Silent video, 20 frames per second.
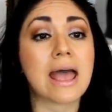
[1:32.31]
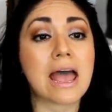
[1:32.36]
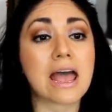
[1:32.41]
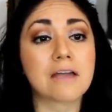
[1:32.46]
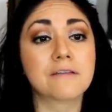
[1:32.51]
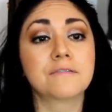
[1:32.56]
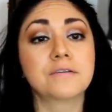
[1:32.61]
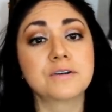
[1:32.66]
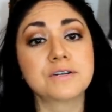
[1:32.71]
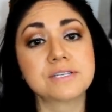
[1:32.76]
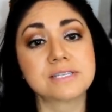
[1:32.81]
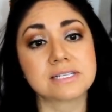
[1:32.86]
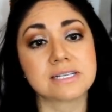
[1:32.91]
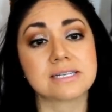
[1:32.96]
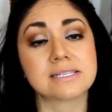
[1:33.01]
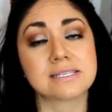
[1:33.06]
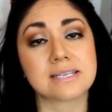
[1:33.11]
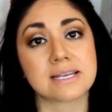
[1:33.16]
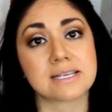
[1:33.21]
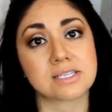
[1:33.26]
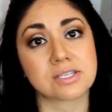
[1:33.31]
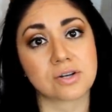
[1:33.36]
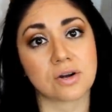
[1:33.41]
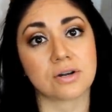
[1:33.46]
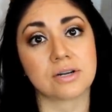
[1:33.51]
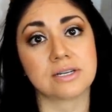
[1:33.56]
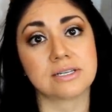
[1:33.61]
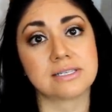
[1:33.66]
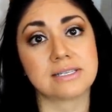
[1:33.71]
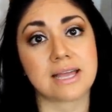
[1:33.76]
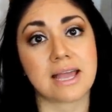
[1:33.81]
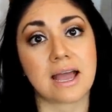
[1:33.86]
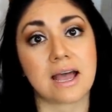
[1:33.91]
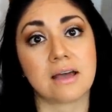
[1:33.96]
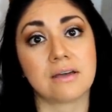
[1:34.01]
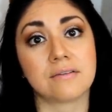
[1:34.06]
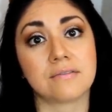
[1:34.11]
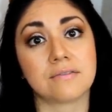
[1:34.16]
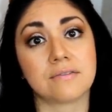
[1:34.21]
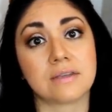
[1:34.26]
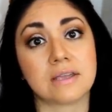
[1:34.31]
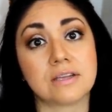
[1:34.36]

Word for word: ever since I started to have